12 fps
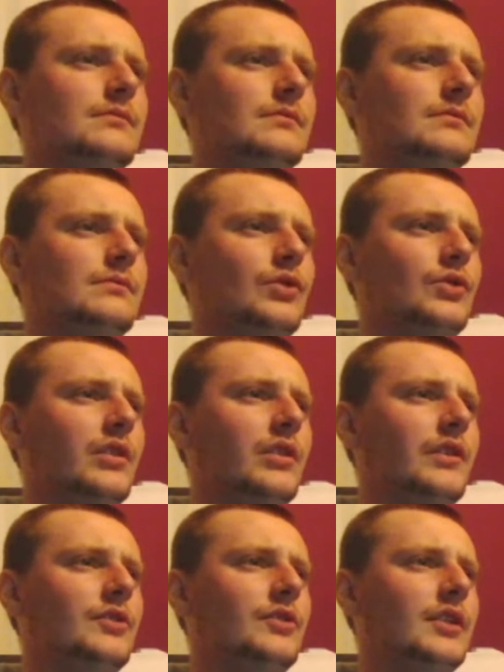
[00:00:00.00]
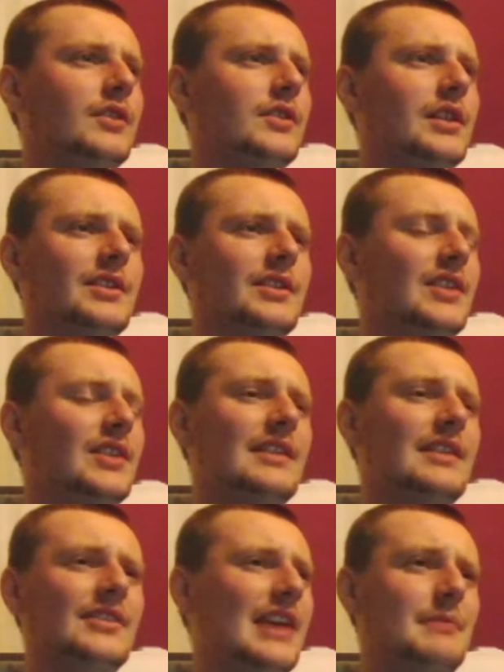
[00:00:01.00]
Which they're eventually going to take.
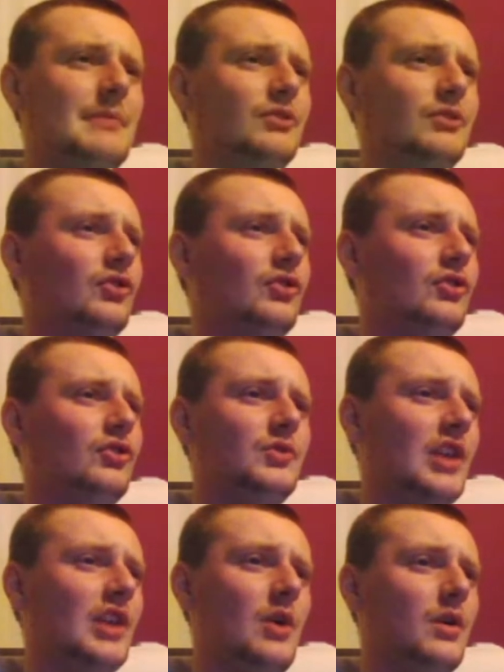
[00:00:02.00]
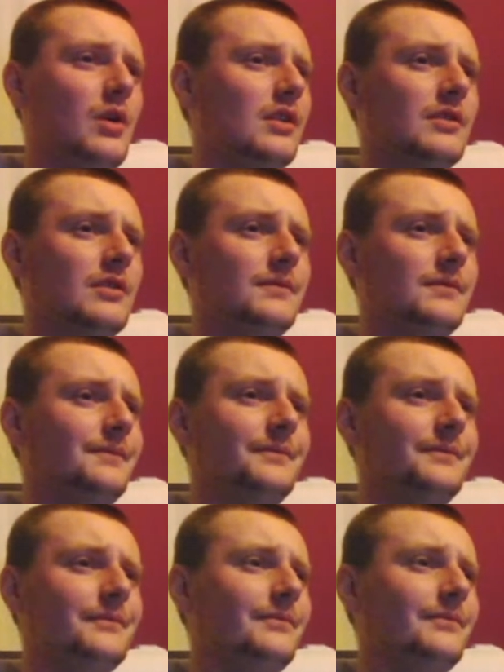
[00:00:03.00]
This game is just so slow.
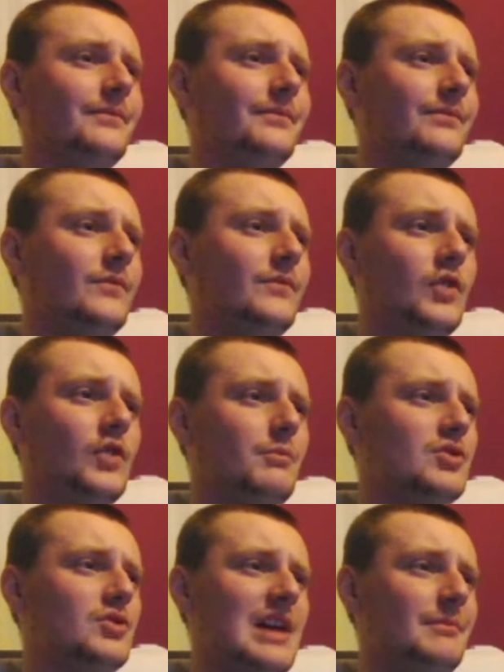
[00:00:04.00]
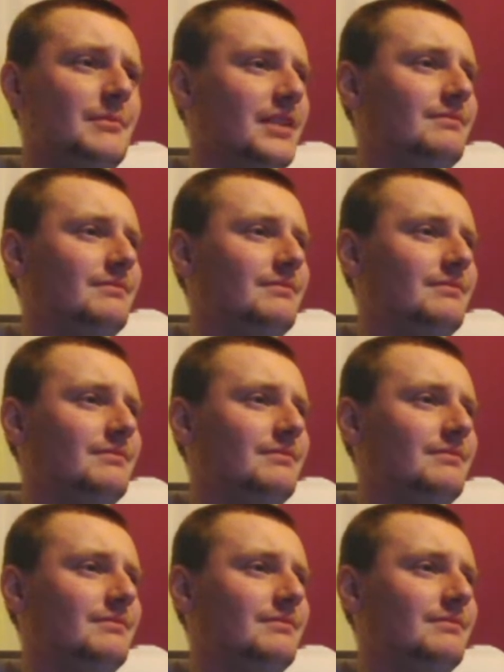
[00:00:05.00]
There's not much happening.